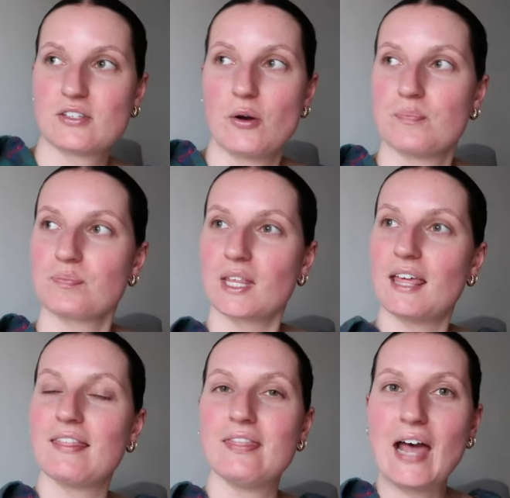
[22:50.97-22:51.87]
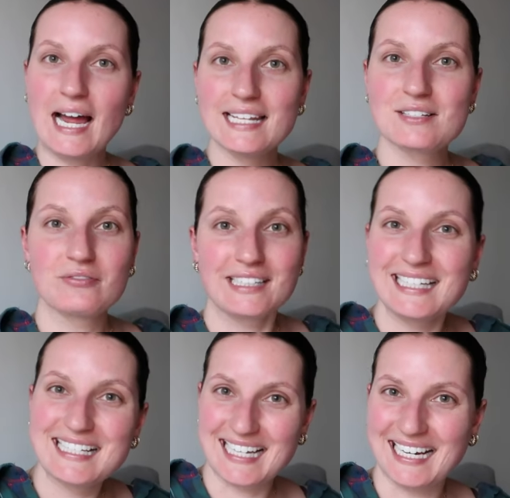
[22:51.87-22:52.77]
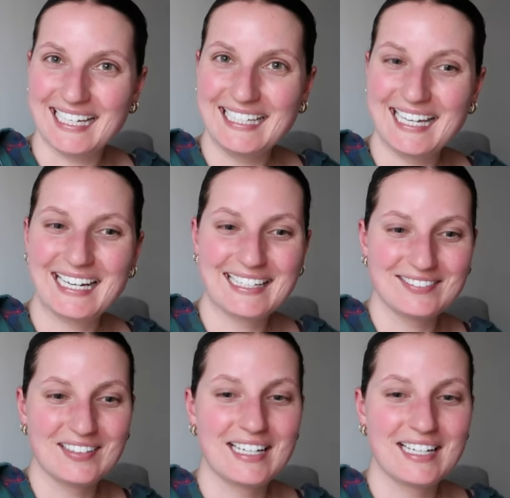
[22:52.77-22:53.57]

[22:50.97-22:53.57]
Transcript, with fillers: So that is really exciting and I can,